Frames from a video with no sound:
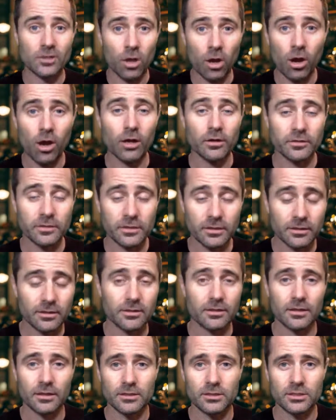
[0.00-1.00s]
hot,
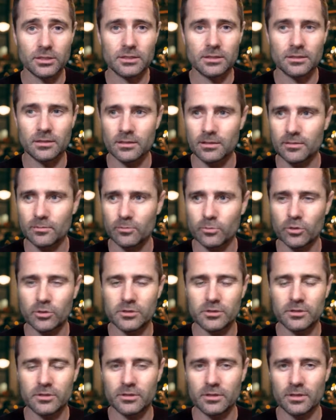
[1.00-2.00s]
as she
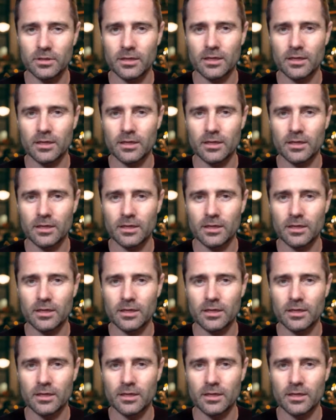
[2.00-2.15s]
puts it,